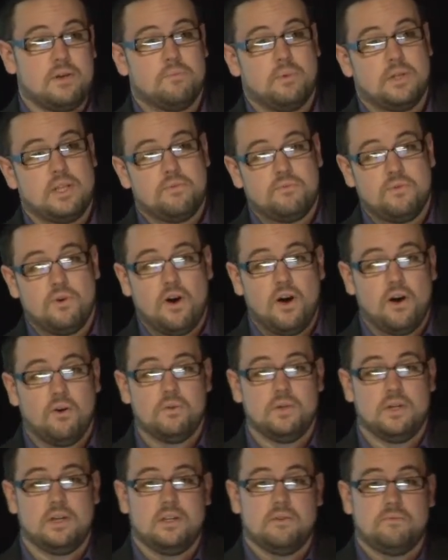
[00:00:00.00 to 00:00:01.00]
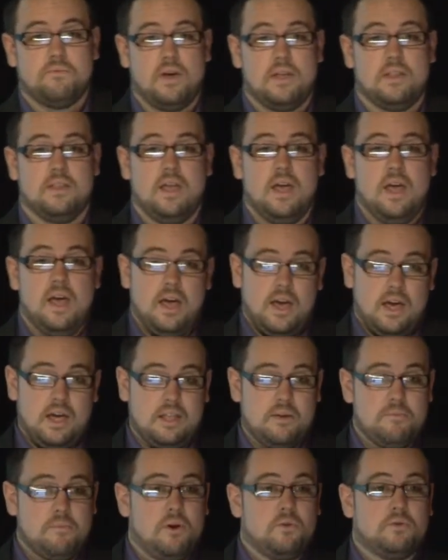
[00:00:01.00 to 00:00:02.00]
But if you're holding an event in
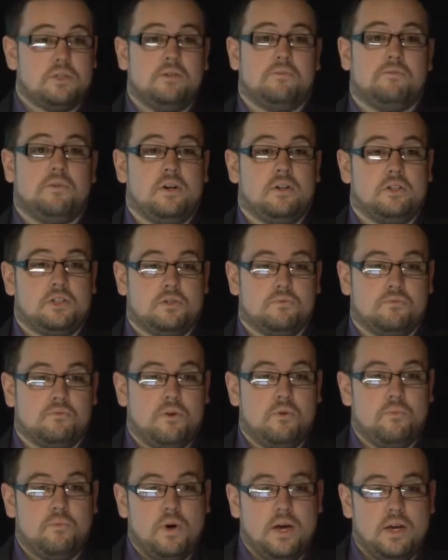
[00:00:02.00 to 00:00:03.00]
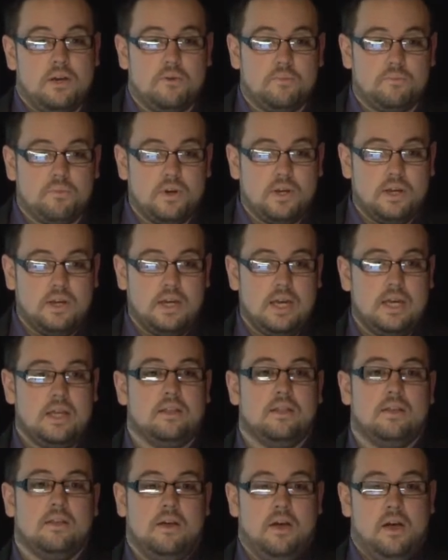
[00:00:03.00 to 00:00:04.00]
a multifunction room where you're bringing
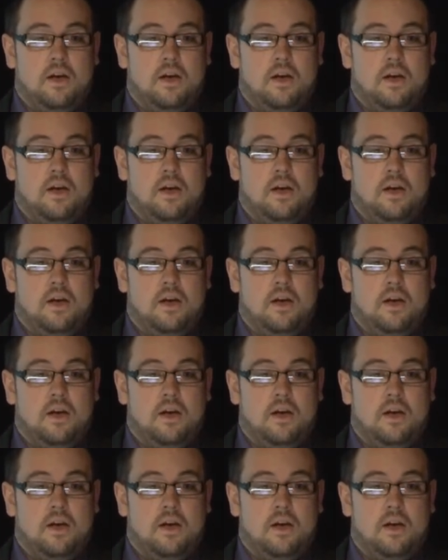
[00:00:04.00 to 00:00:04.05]
in